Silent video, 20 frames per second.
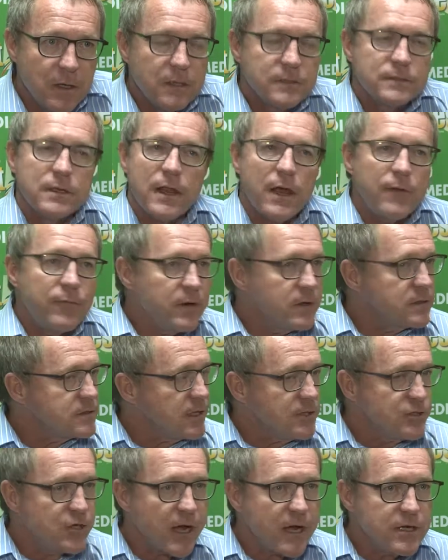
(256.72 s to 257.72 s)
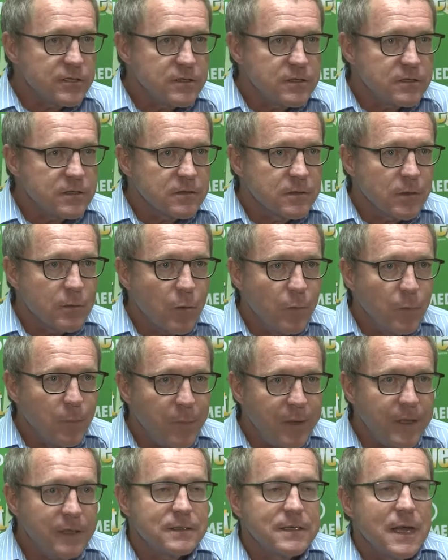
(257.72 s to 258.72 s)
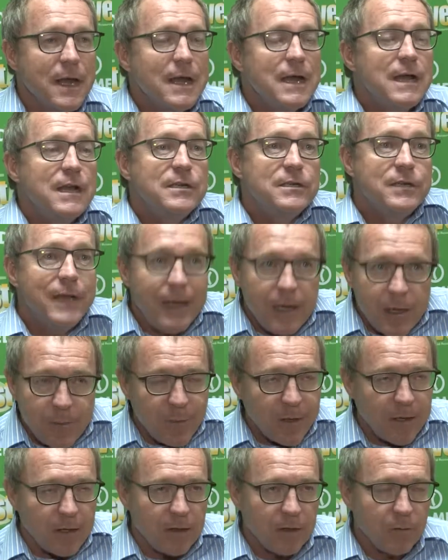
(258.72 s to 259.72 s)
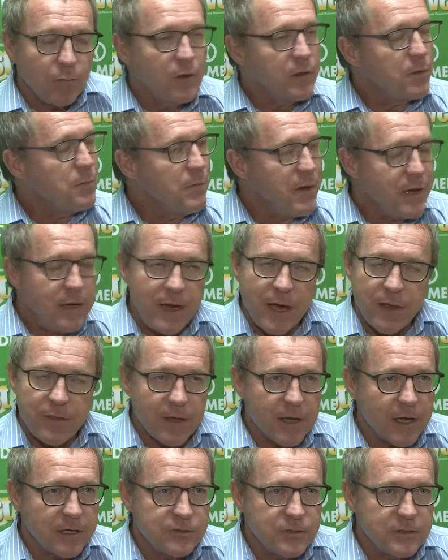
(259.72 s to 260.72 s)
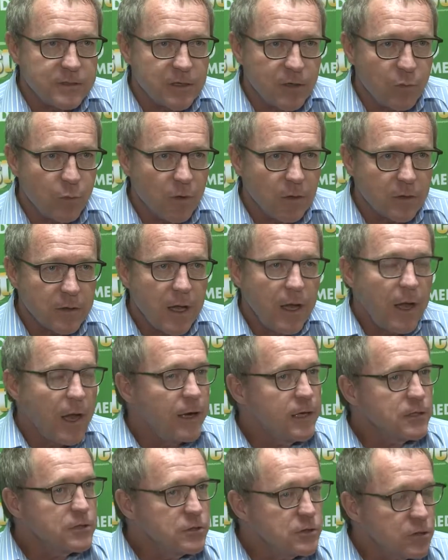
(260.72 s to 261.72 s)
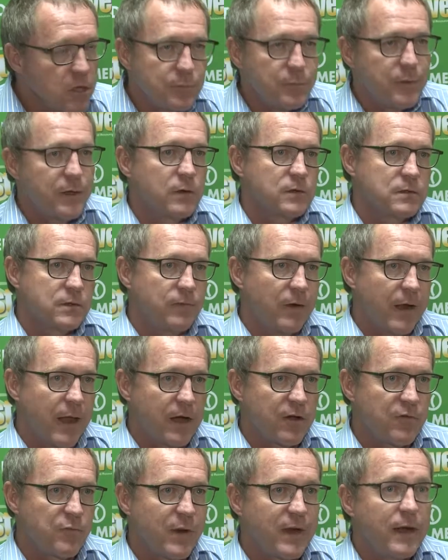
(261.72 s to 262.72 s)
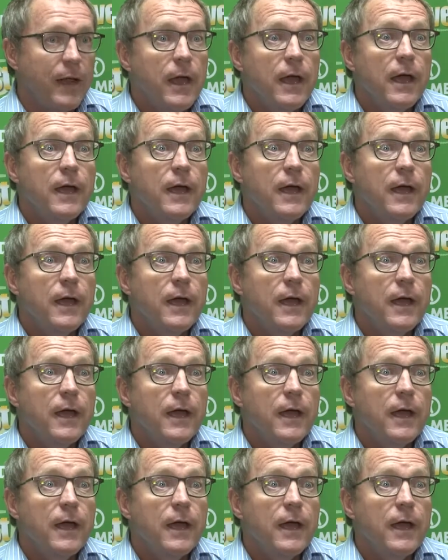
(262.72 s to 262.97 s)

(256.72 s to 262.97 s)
South Africa's education system compares terribly with many other countries in the world. And it's not because of a lack of money.